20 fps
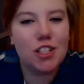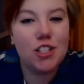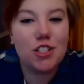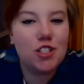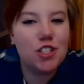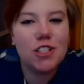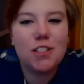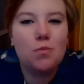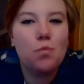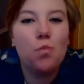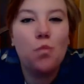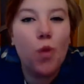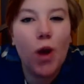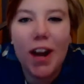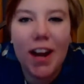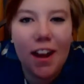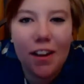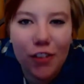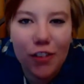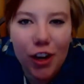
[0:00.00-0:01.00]
just
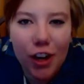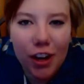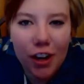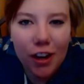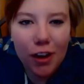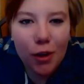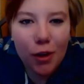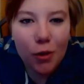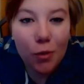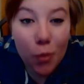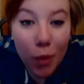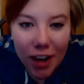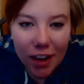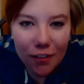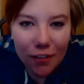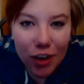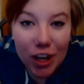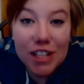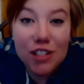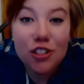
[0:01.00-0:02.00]
whatever,
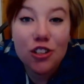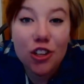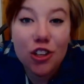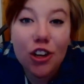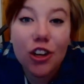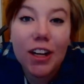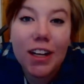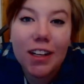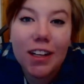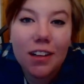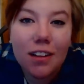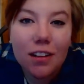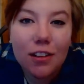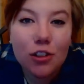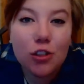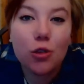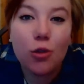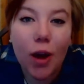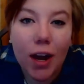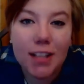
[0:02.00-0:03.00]
it's good,
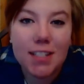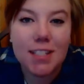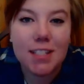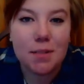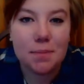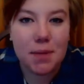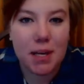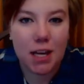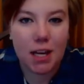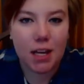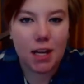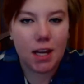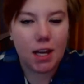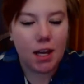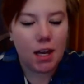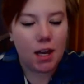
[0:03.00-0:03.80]
trust me.